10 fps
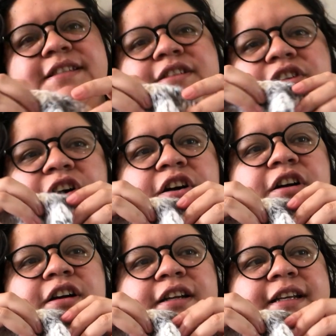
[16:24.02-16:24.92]

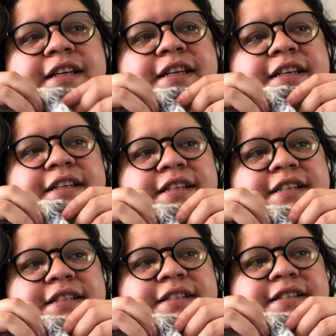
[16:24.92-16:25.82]
yarn
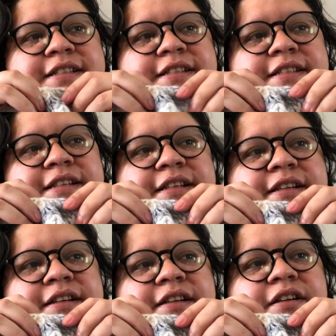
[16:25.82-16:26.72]
is
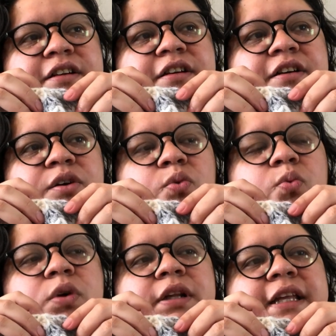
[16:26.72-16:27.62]

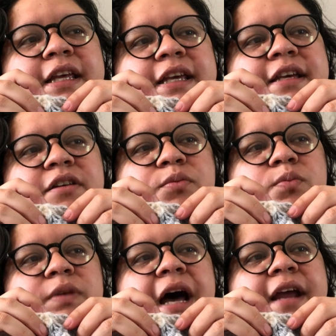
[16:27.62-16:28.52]
woolly,
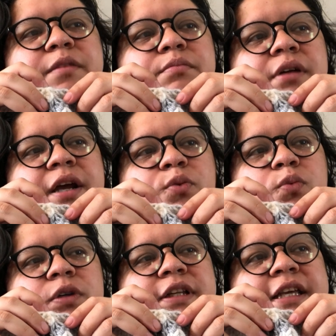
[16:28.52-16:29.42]
Lion Brand
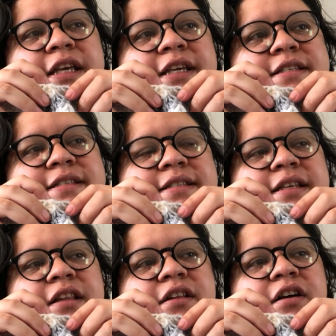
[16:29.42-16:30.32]
woolies
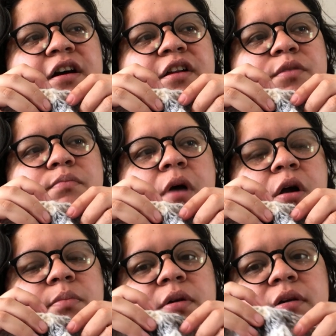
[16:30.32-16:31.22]
in the color
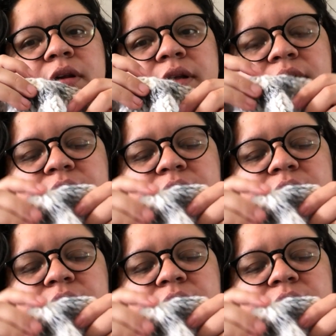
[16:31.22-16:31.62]
marble.